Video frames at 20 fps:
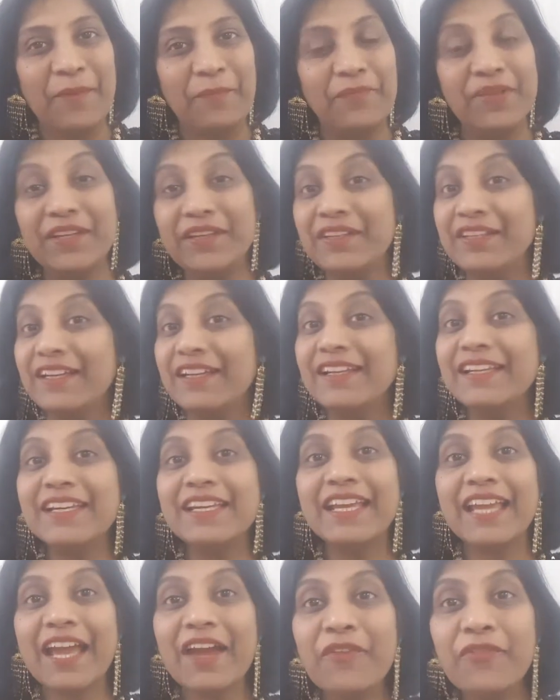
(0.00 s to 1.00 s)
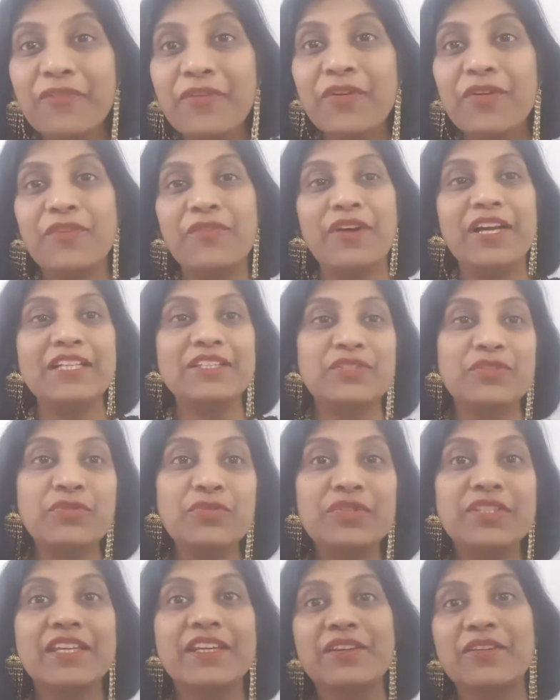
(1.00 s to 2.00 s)
Be really careful while
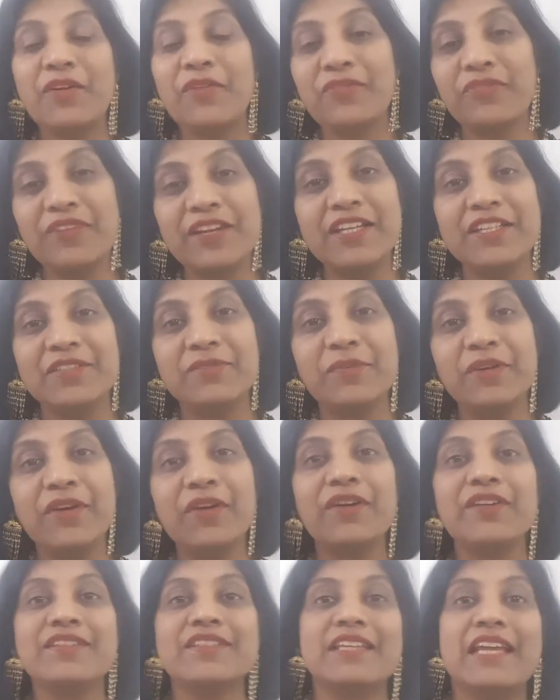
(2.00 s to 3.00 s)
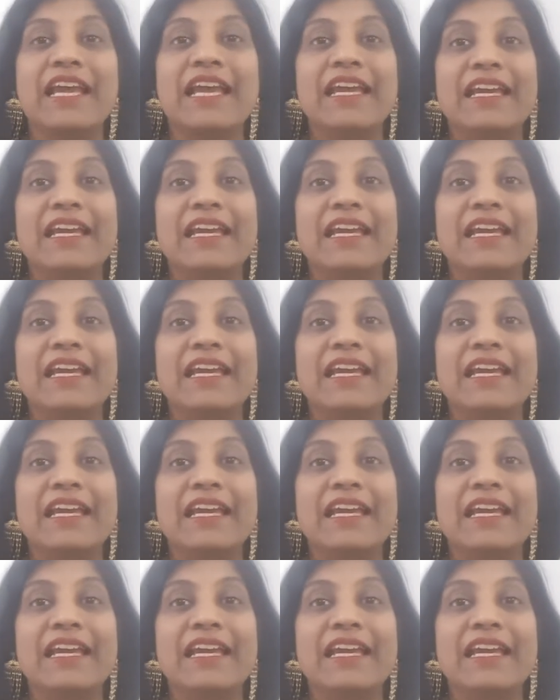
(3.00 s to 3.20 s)
choosing your friends, because